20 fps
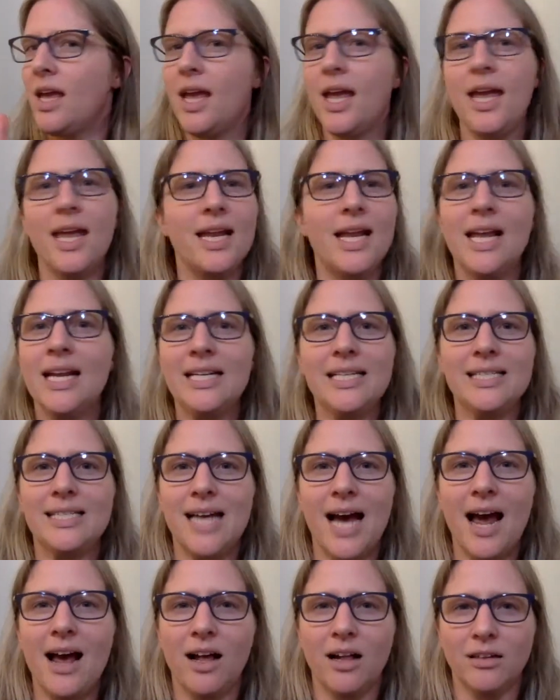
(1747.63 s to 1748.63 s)
in any
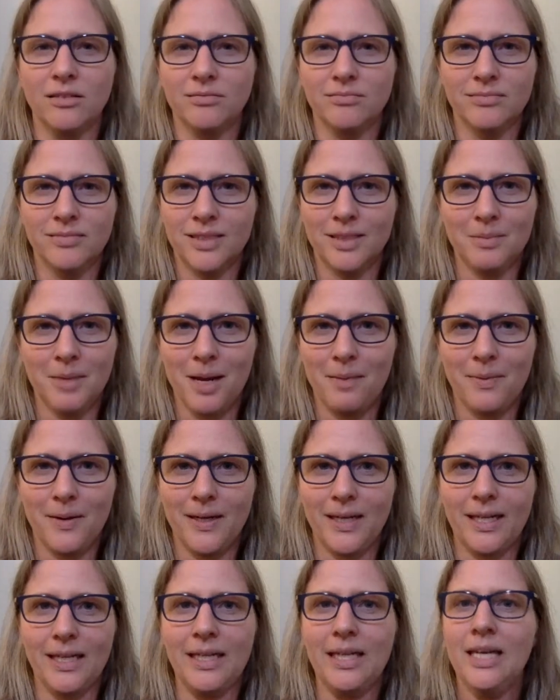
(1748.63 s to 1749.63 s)
style, in my
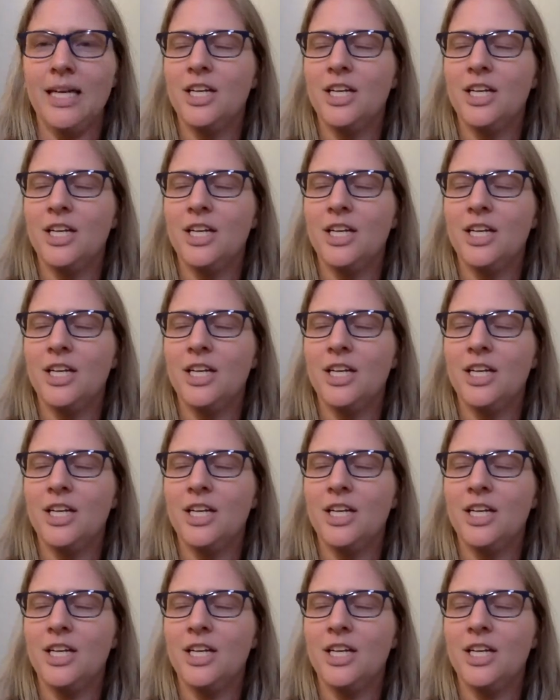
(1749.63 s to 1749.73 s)
opinion.